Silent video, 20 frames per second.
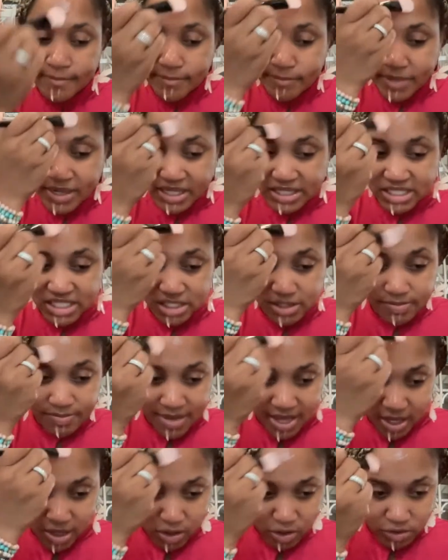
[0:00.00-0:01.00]
But it
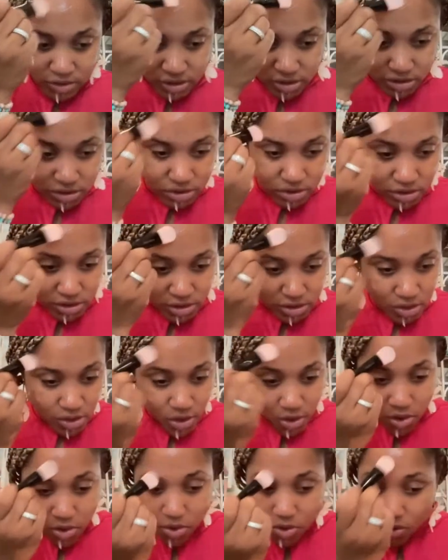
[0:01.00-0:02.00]
smells
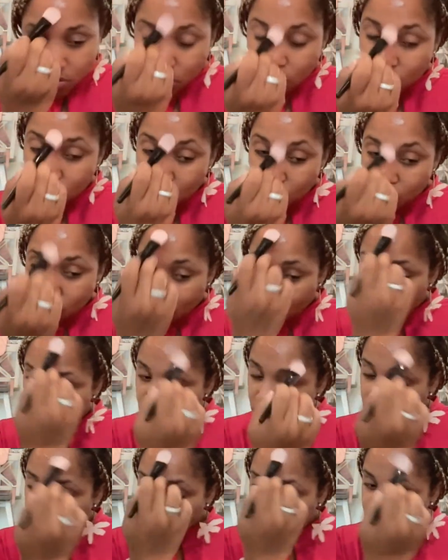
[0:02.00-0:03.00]

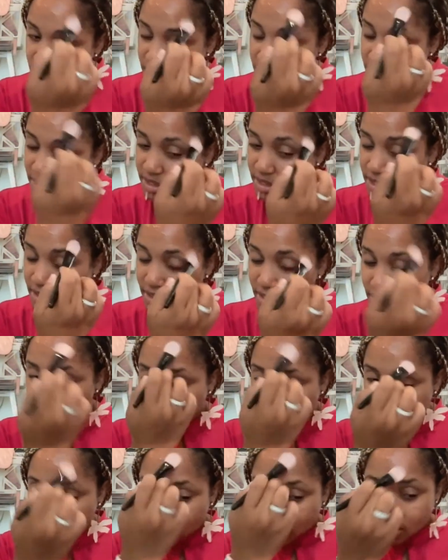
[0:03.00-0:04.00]
so good.
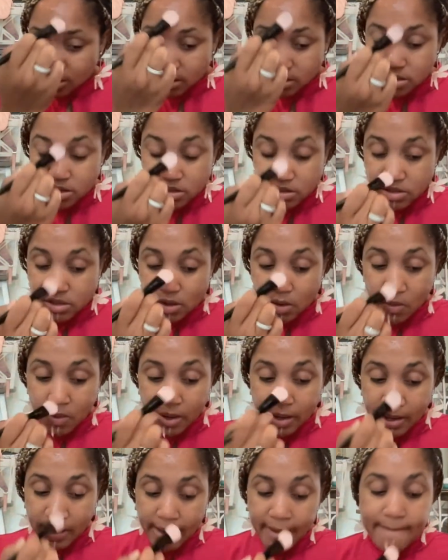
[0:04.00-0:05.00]
So
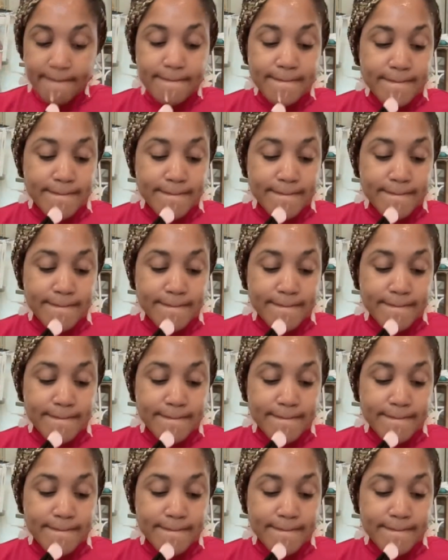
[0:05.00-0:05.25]
good.